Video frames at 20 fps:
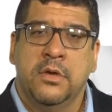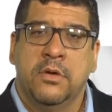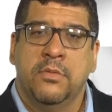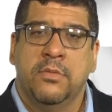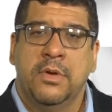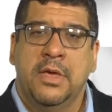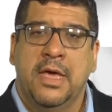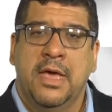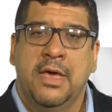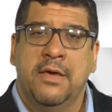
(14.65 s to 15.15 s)

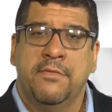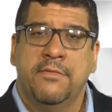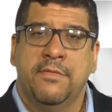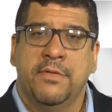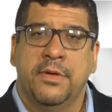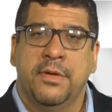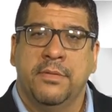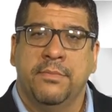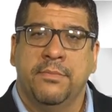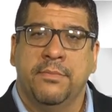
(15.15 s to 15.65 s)
we have
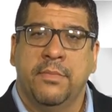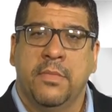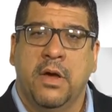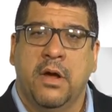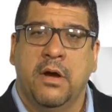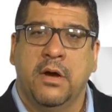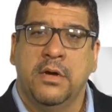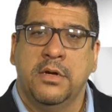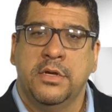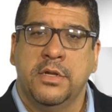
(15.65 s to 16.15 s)
an
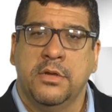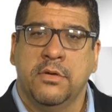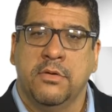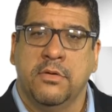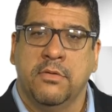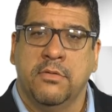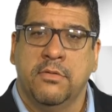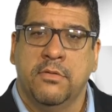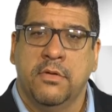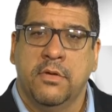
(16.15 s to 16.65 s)

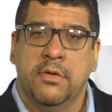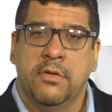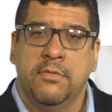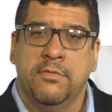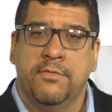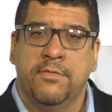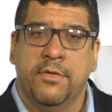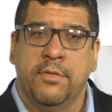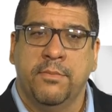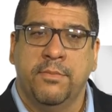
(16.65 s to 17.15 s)
article
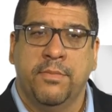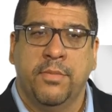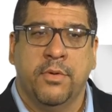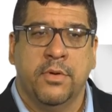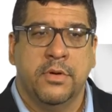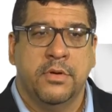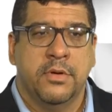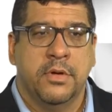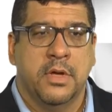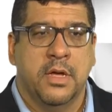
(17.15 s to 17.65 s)
from
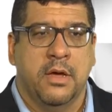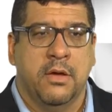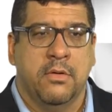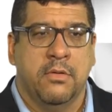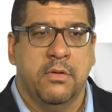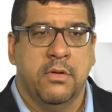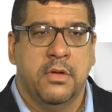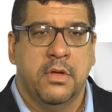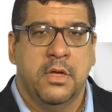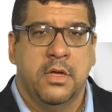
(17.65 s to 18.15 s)

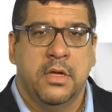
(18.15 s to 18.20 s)
Portugal.